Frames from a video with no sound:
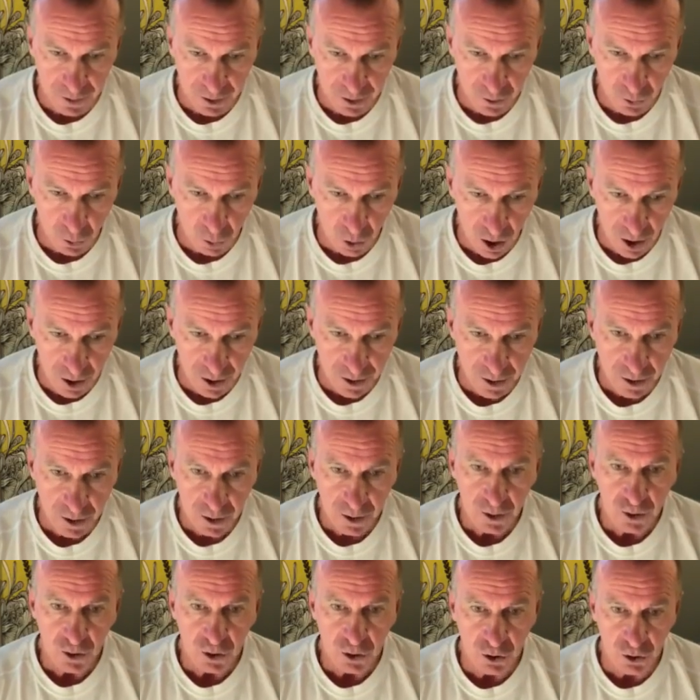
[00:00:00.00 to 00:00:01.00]
and be quite
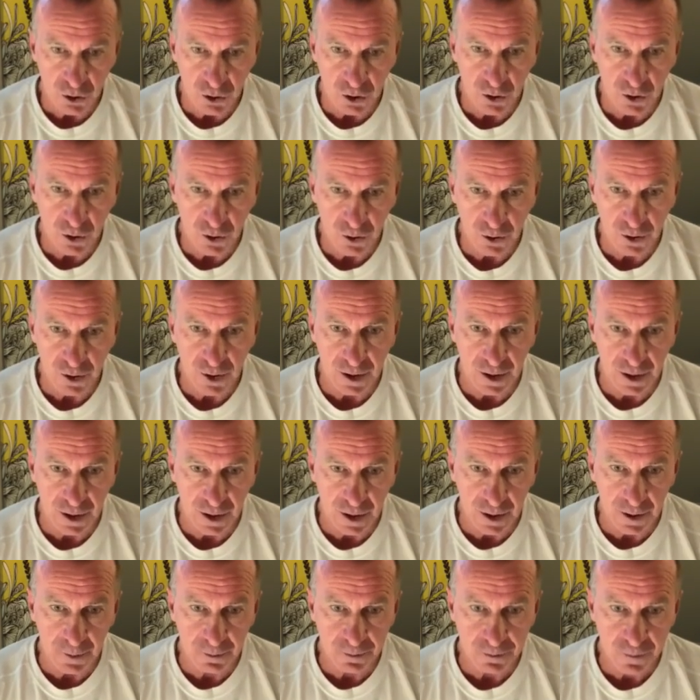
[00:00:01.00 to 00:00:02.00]
you know,
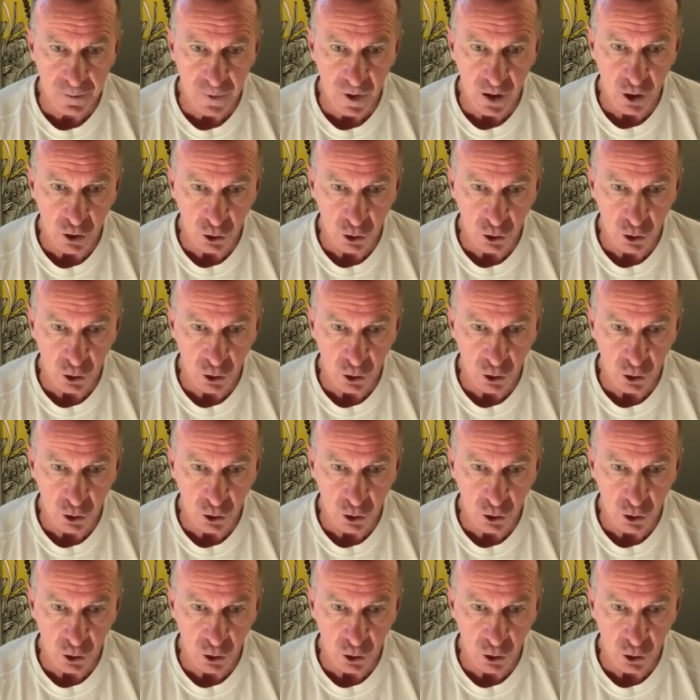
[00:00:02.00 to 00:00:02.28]
um,